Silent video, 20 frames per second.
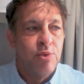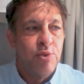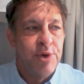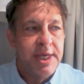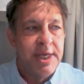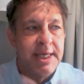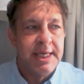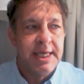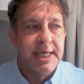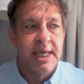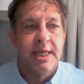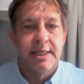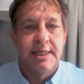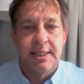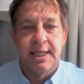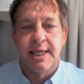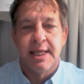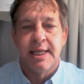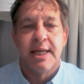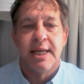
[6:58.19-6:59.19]
we
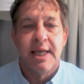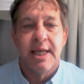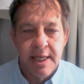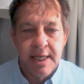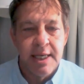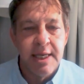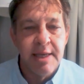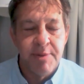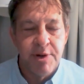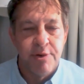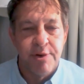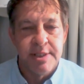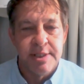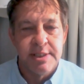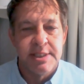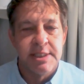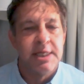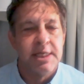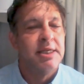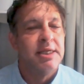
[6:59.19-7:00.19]
can't let any
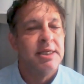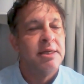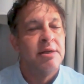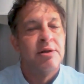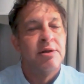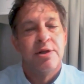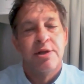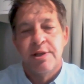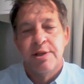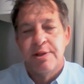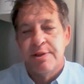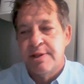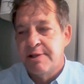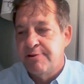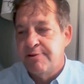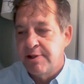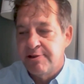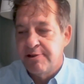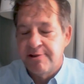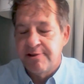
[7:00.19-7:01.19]
immigrants in.
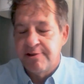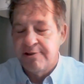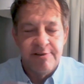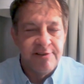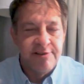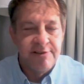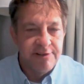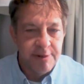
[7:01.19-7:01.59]
These, this isn't